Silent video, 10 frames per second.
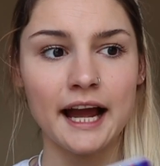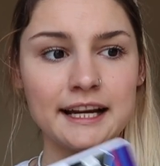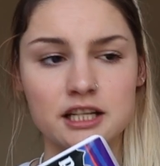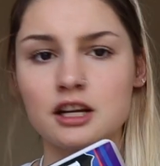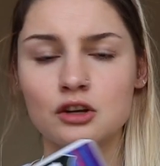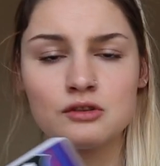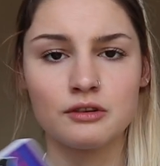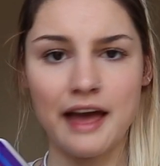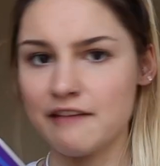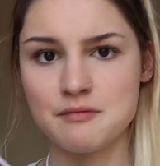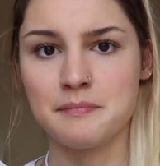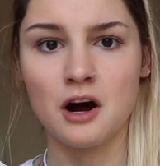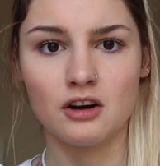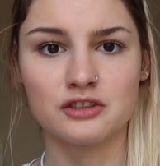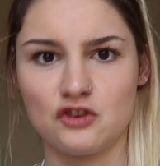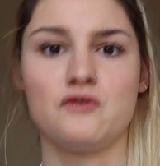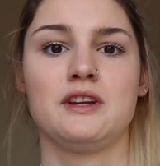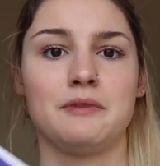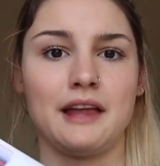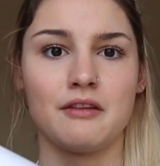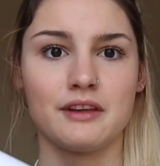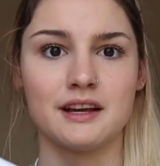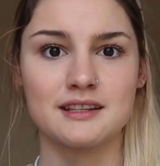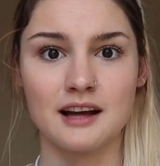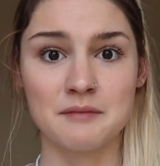I actually could not have ever passed uni without this.